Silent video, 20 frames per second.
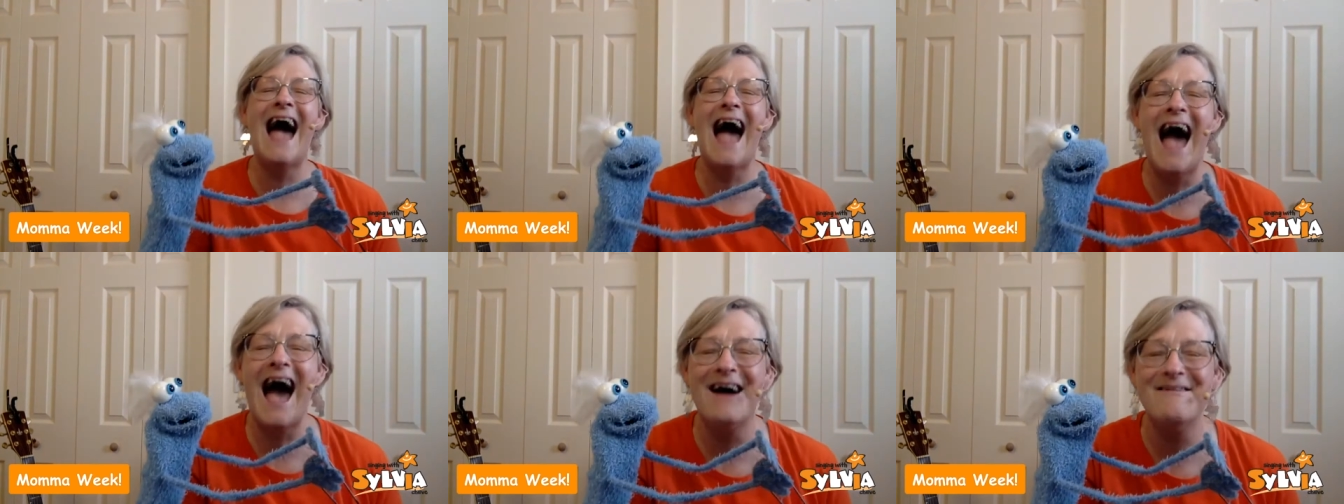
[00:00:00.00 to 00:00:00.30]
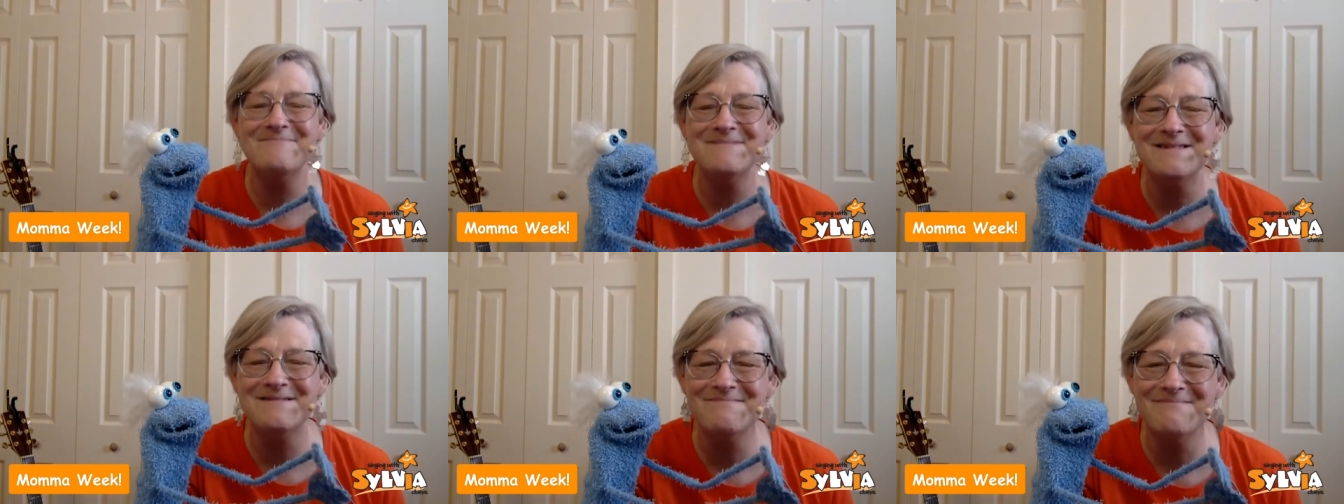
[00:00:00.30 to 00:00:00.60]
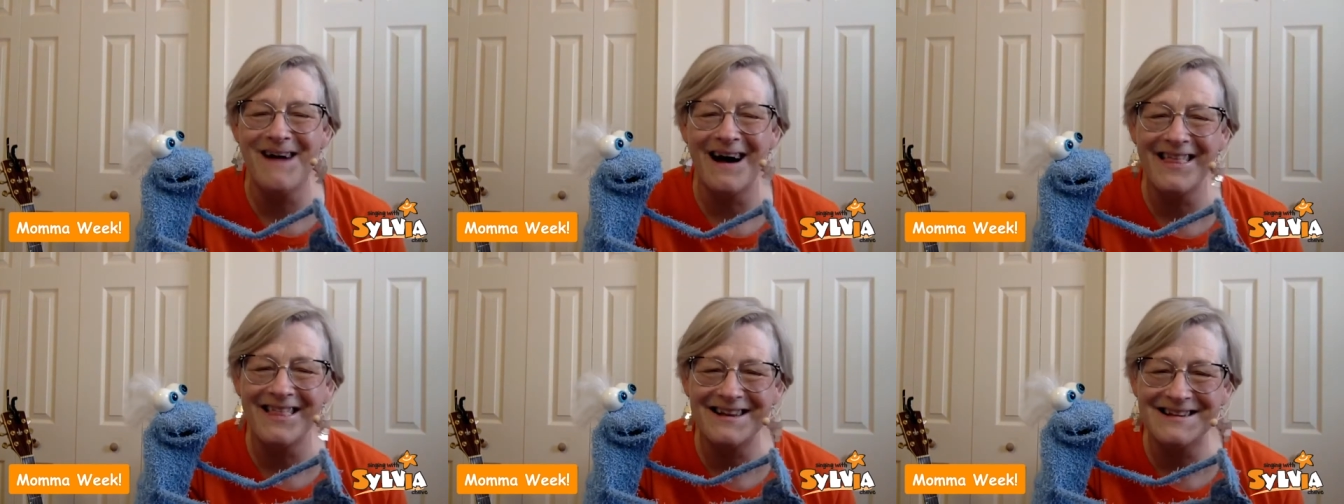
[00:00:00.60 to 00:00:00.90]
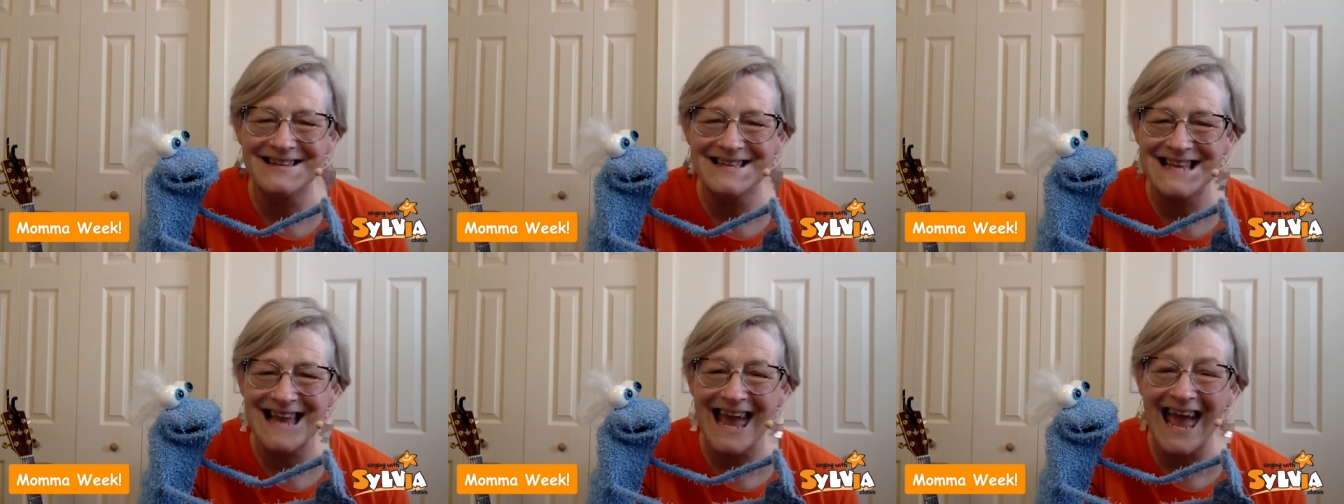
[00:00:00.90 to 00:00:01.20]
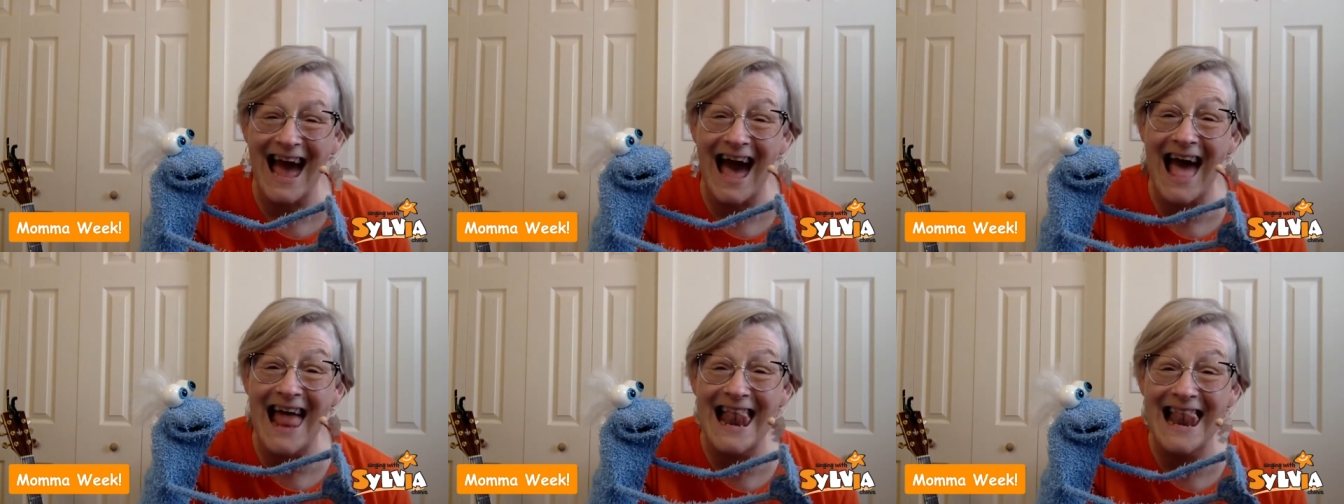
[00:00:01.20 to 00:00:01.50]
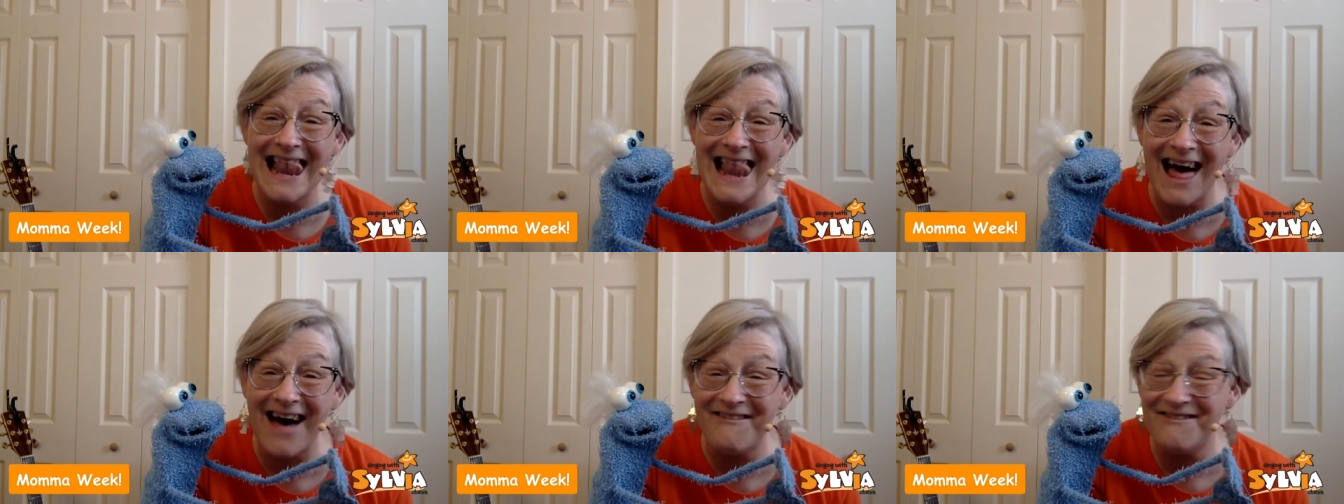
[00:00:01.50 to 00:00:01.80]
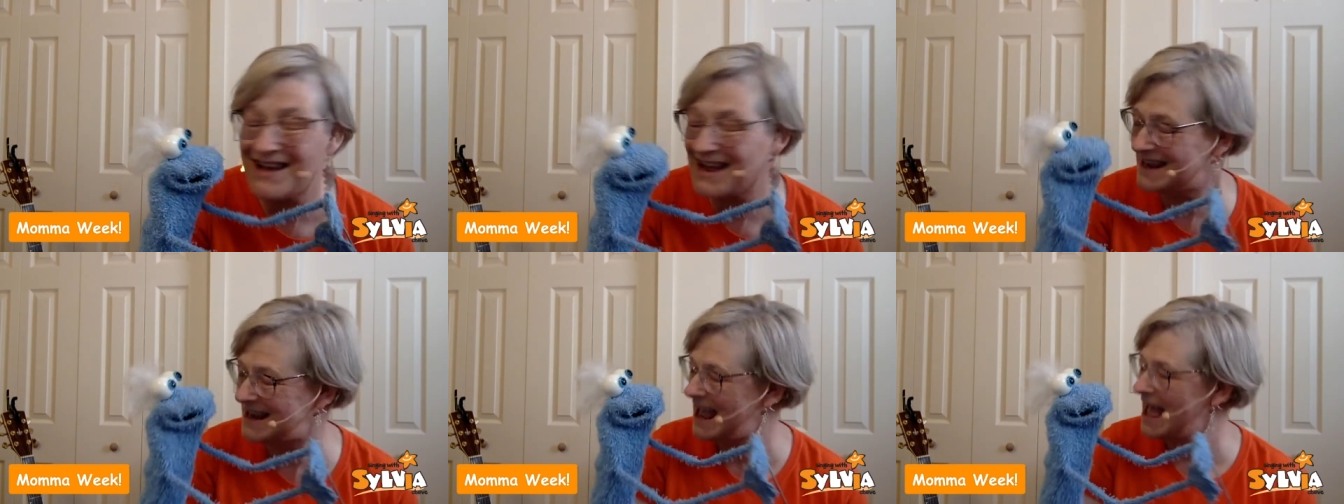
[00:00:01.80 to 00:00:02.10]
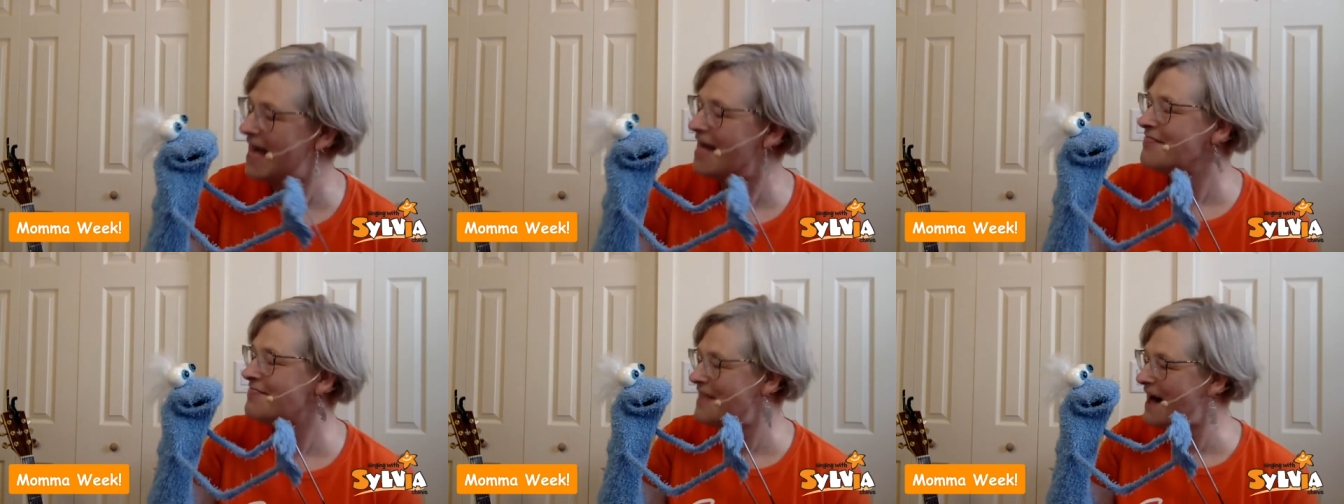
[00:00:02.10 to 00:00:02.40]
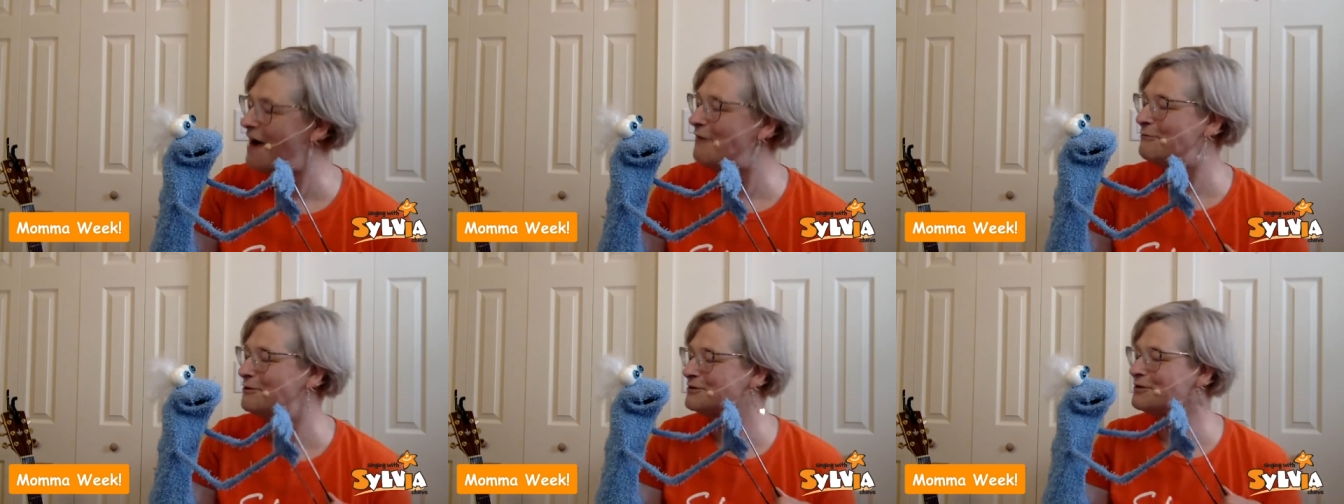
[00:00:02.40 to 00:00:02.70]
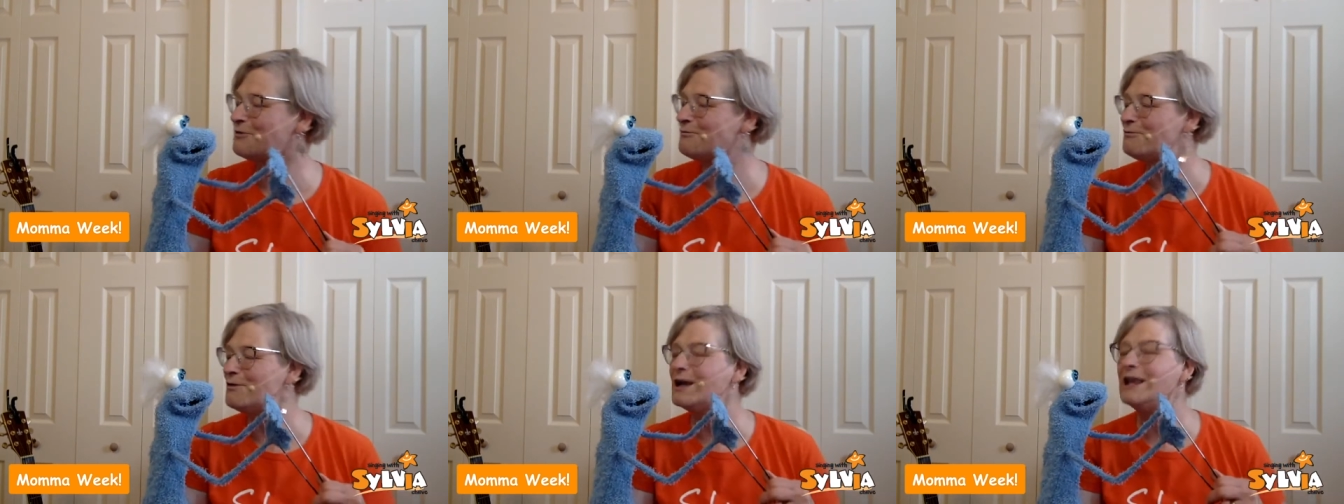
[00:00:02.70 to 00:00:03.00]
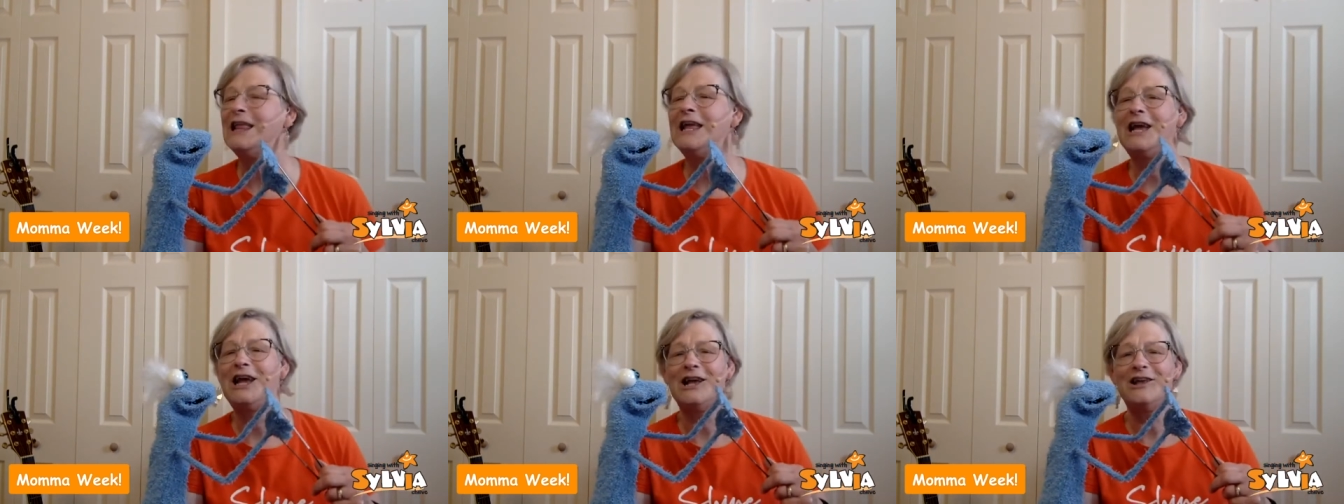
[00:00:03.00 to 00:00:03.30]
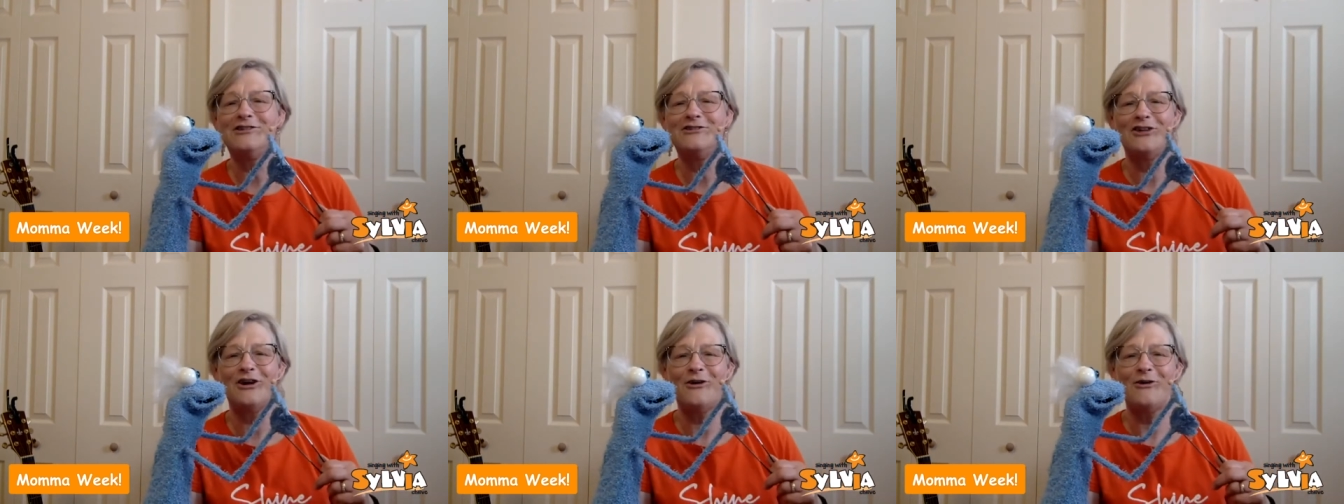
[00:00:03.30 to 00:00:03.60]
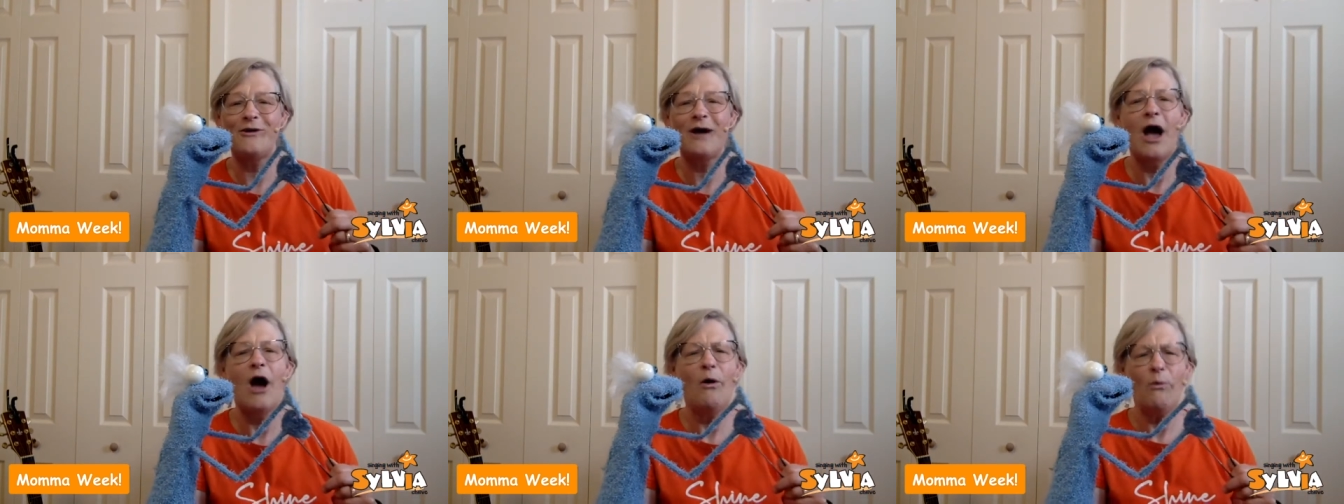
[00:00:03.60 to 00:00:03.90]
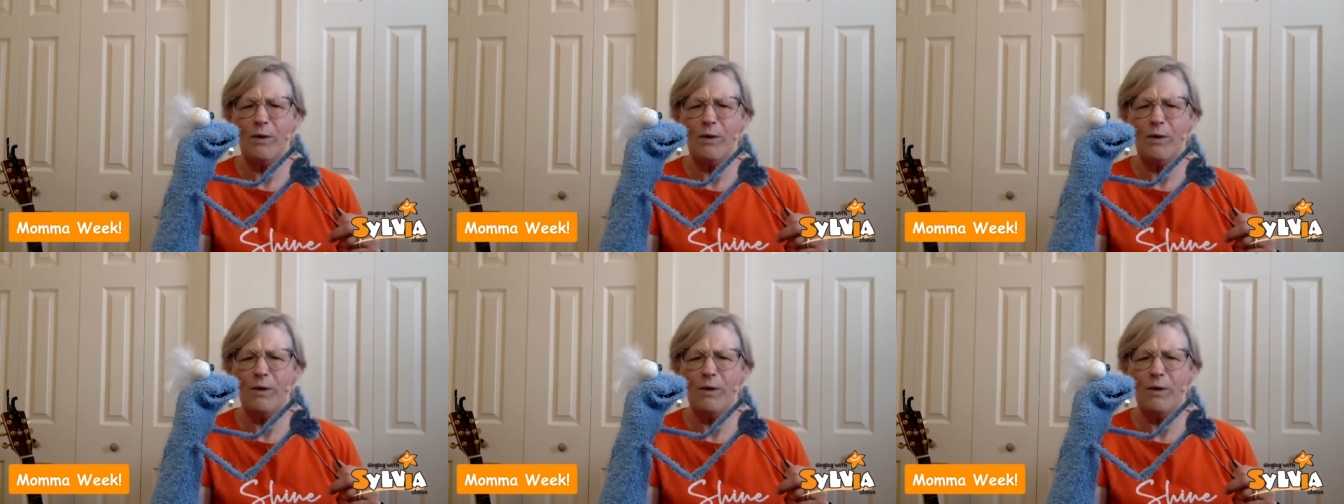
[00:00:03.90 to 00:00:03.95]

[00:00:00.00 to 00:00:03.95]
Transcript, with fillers: Happy Mother's Day. I love it. That was a really good joke.